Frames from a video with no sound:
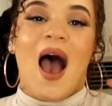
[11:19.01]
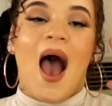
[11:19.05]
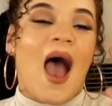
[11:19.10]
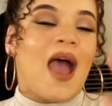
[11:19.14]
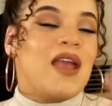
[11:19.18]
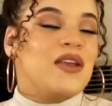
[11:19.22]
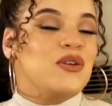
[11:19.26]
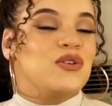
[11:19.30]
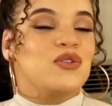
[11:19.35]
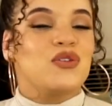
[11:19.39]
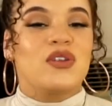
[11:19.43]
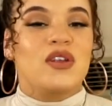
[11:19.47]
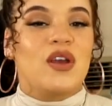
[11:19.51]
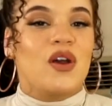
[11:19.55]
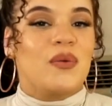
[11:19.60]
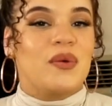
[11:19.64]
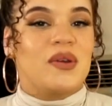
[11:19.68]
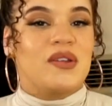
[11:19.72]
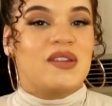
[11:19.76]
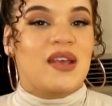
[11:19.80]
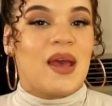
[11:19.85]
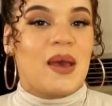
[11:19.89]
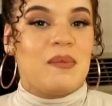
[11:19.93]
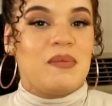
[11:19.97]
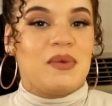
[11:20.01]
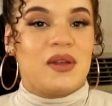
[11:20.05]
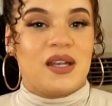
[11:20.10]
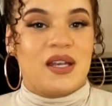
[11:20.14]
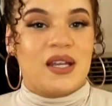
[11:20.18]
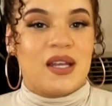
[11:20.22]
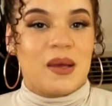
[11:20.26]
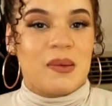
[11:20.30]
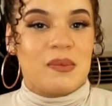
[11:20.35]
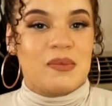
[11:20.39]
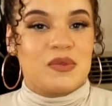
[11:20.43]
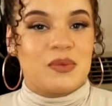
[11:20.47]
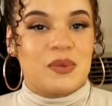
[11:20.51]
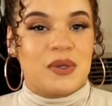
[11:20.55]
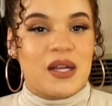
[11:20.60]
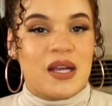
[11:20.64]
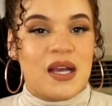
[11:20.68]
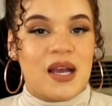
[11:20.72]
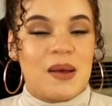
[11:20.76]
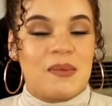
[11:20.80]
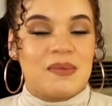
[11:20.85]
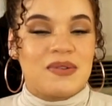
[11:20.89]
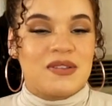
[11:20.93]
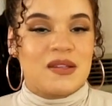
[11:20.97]
I usually always get mediums when it
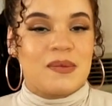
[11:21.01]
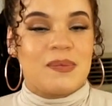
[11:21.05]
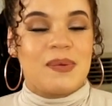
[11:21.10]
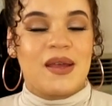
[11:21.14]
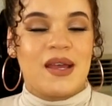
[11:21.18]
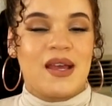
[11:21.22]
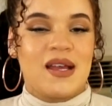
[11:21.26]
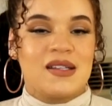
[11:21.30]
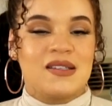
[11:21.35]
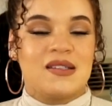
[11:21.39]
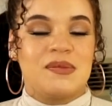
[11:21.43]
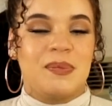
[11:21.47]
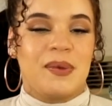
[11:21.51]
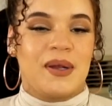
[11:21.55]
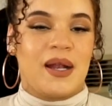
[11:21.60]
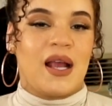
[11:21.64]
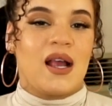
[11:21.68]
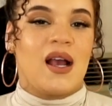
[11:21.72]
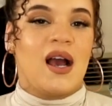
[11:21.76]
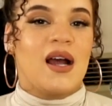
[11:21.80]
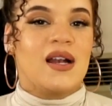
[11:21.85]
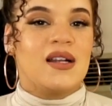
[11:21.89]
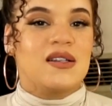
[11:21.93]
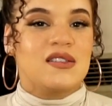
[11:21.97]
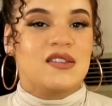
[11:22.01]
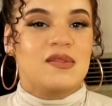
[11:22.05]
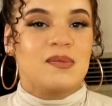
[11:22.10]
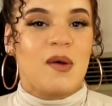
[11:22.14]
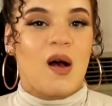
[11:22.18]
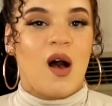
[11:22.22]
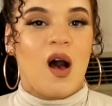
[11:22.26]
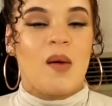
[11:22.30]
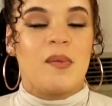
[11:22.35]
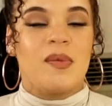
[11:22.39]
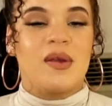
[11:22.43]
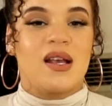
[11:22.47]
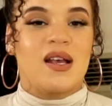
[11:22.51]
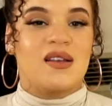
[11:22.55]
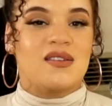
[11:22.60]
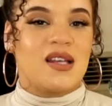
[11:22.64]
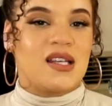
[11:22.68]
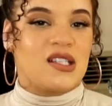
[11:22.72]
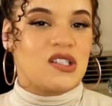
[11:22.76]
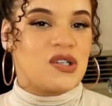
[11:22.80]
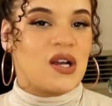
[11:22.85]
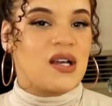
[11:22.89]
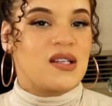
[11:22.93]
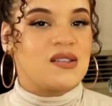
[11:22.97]
comes to pants, but I got a small because
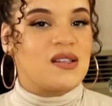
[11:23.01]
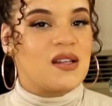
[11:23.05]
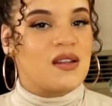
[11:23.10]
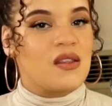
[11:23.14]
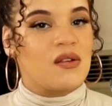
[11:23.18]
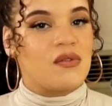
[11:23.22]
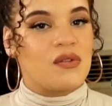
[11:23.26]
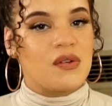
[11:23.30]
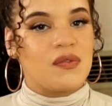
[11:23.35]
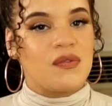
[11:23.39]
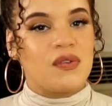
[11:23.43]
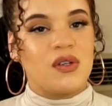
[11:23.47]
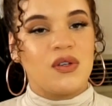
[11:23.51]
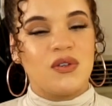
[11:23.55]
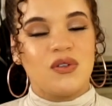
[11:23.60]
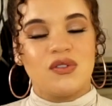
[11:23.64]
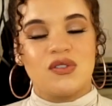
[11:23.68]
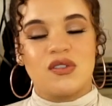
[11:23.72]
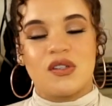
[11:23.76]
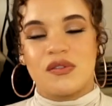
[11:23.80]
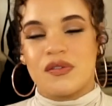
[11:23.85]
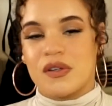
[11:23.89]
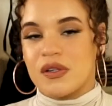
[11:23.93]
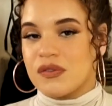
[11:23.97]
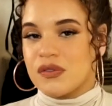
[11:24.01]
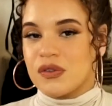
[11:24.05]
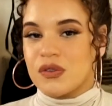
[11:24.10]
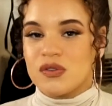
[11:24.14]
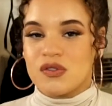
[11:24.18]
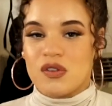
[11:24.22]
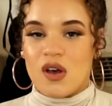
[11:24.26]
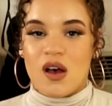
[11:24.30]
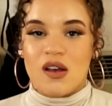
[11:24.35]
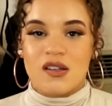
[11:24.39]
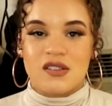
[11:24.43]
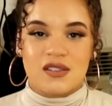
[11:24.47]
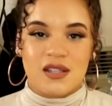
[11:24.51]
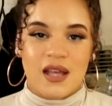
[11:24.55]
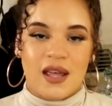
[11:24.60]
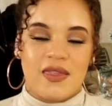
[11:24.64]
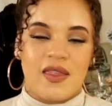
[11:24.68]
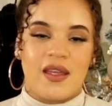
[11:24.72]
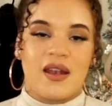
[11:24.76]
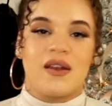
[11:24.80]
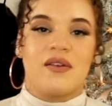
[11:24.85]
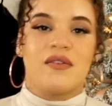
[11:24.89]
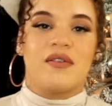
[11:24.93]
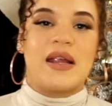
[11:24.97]
I trusted the reviews. The reviews all said
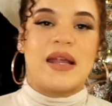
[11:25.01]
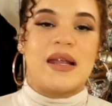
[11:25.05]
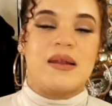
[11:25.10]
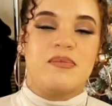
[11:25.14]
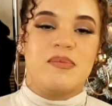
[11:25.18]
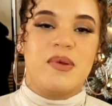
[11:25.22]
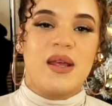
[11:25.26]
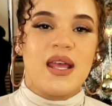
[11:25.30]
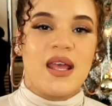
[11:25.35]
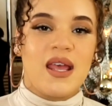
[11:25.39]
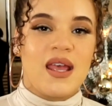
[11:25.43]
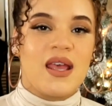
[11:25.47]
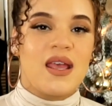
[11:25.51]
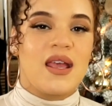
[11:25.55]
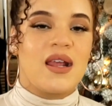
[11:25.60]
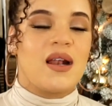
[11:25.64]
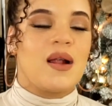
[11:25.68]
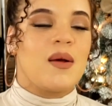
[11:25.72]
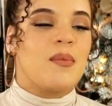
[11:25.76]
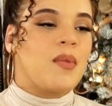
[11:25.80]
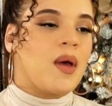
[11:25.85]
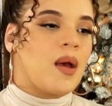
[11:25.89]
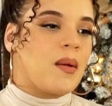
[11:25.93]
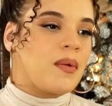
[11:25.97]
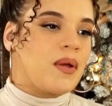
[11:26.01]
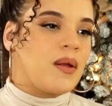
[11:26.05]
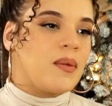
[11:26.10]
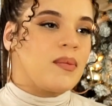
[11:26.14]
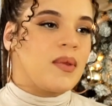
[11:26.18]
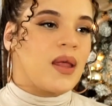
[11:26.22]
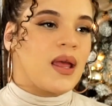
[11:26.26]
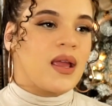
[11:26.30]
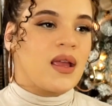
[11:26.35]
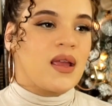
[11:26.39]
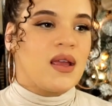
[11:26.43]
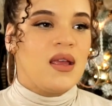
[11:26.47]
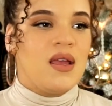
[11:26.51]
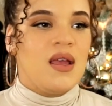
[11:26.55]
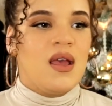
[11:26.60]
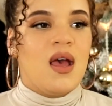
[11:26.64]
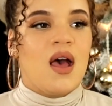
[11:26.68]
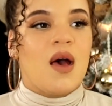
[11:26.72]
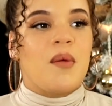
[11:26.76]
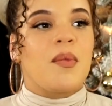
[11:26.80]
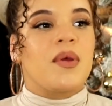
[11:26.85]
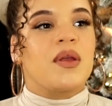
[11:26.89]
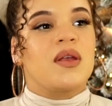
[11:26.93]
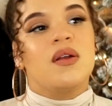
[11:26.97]
that it ran big, and I'm like, I'm like,
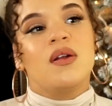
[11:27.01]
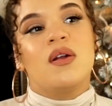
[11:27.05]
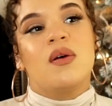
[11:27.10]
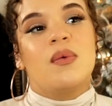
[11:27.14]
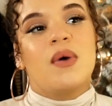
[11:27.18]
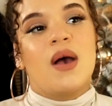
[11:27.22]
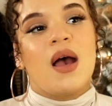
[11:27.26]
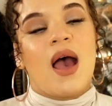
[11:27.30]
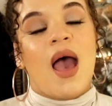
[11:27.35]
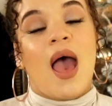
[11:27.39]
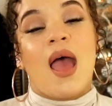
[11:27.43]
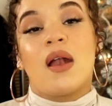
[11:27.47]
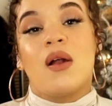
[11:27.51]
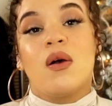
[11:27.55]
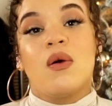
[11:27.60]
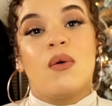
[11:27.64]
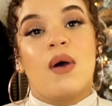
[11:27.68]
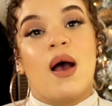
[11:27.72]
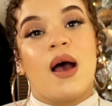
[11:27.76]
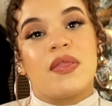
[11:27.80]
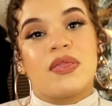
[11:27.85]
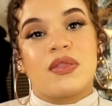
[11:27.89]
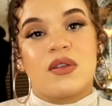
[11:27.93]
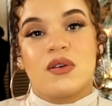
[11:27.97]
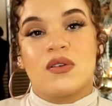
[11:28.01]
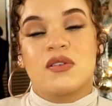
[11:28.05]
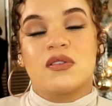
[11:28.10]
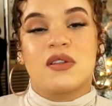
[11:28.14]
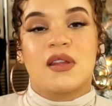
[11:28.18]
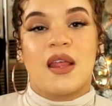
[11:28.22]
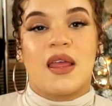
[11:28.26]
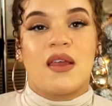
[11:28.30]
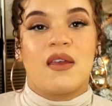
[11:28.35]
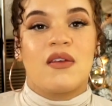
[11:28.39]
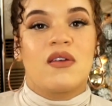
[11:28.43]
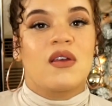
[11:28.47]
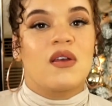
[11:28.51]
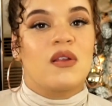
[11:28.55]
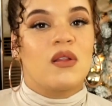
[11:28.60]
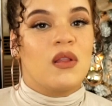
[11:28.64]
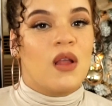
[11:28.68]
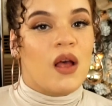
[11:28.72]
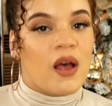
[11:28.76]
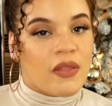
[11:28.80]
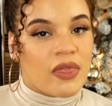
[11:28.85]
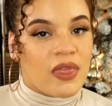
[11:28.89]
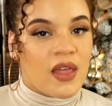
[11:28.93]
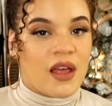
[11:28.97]
I'm like, you know what? I don't want those like
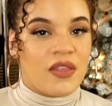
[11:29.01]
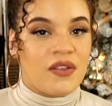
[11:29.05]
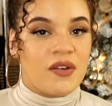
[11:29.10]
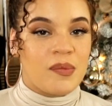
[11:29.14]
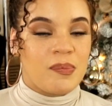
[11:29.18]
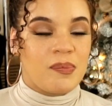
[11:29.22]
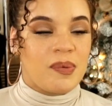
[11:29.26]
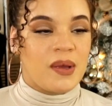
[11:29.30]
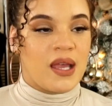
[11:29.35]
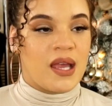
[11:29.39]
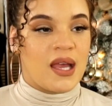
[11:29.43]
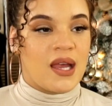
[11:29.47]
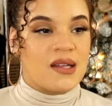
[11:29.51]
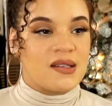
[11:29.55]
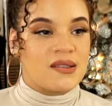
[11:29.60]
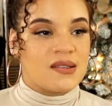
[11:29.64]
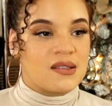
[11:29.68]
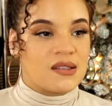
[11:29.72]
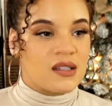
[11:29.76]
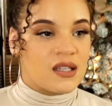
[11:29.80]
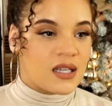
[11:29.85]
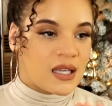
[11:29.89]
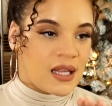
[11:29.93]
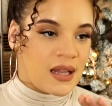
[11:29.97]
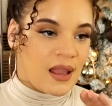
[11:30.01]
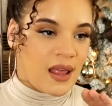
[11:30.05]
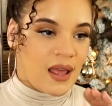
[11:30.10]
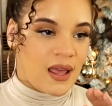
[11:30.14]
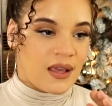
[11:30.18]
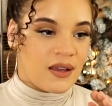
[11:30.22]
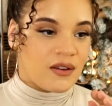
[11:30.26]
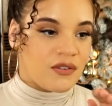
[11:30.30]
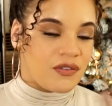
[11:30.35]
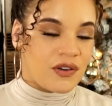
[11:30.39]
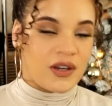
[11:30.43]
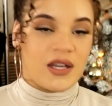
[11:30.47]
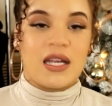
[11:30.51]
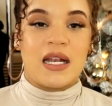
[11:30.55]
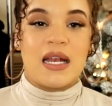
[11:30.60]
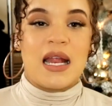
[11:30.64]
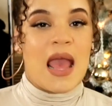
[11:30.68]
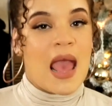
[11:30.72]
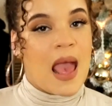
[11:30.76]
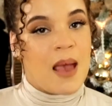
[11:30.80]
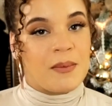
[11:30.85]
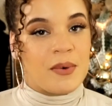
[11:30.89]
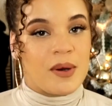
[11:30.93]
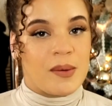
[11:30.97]
leather pants looking like freaking
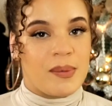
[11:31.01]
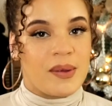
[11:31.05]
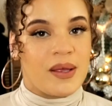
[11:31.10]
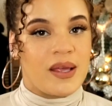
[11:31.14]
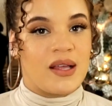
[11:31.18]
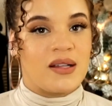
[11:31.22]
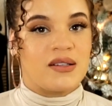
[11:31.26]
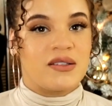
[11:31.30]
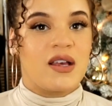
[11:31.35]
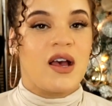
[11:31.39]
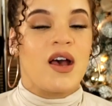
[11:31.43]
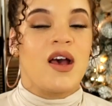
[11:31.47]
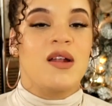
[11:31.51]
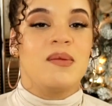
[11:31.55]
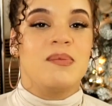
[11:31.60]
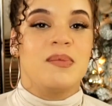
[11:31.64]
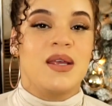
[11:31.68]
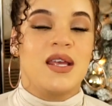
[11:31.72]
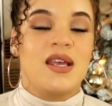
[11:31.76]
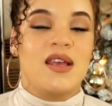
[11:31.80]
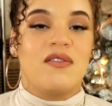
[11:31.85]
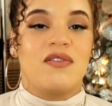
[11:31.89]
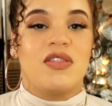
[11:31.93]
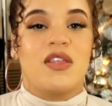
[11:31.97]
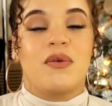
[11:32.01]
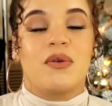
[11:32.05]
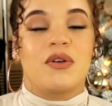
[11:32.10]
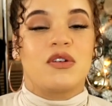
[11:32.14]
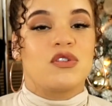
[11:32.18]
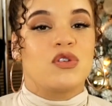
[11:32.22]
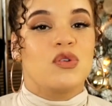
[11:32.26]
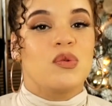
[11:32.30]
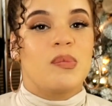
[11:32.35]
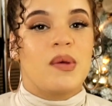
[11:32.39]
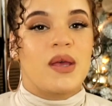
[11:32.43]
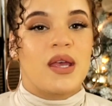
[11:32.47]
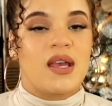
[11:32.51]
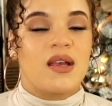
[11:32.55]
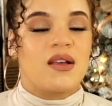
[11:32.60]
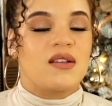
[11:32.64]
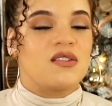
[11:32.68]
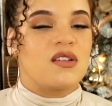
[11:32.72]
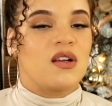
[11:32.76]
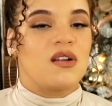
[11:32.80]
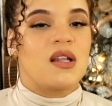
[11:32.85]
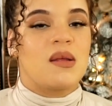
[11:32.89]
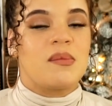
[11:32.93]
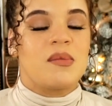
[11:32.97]
hammer pants on me if they were too big,
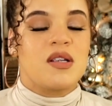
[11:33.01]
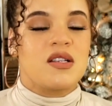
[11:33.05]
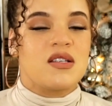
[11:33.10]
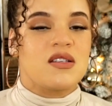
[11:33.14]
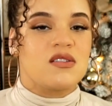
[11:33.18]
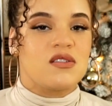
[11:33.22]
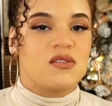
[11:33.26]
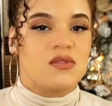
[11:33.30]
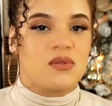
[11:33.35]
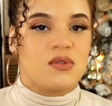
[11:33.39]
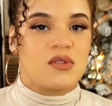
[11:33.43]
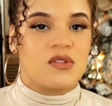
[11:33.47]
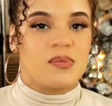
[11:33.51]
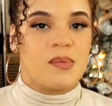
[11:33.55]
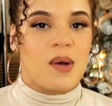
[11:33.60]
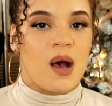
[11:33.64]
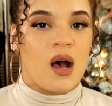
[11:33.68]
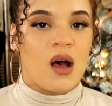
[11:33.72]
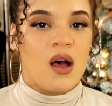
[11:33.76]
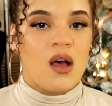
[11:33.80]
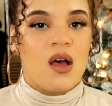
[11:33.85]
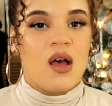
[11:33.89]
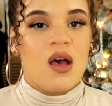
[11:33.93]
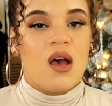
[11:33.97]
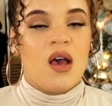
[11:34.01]
so let me just do a small.